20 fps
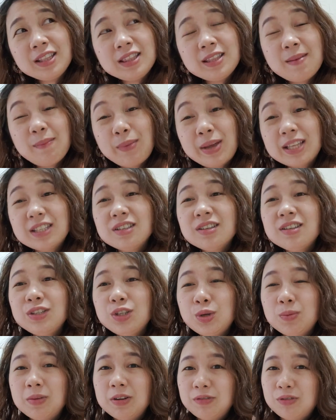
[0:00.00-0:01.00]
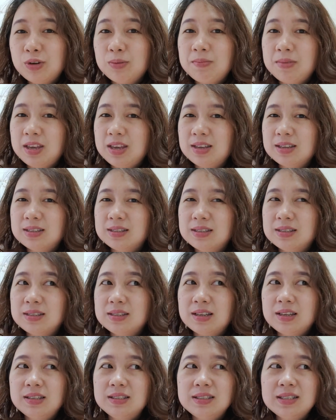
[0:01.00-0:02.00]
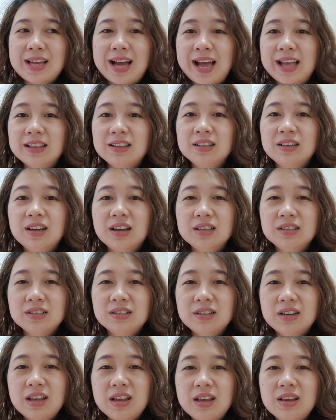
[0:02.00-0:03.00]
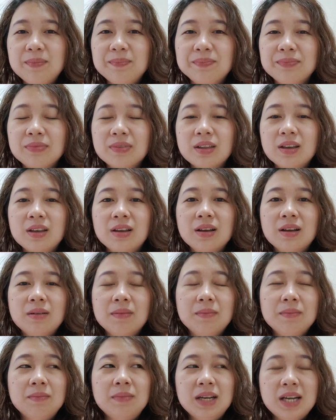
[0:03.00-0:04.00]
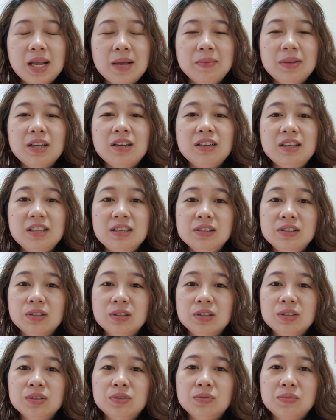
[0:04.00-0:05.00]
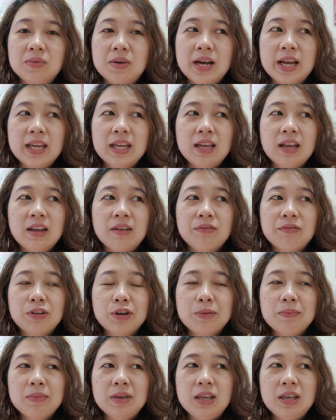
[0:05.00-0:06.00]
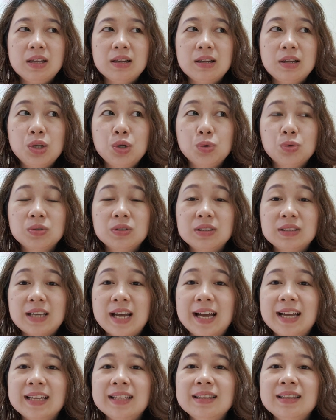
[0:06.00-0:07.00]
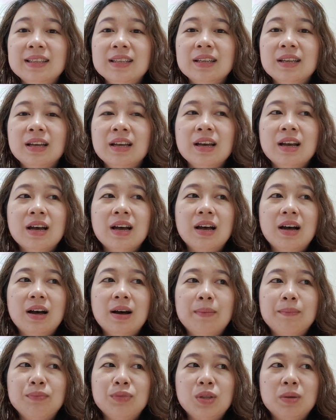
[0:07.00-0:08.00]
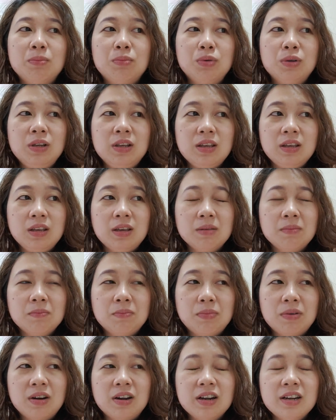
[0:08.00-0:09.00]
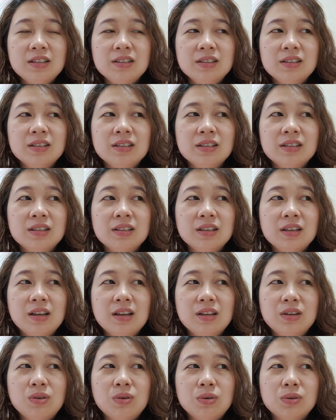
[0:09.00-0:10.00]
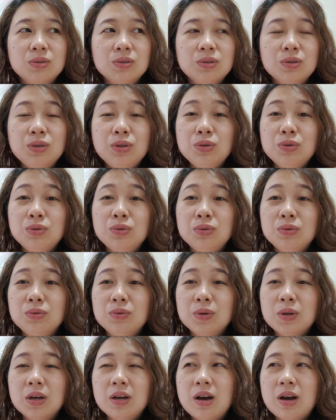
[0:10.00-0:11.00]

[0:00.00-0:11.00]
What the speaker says: It depends on you, but for me, it's a sad country. Maraming reasons why for me it looks sad. The bullying part, and also you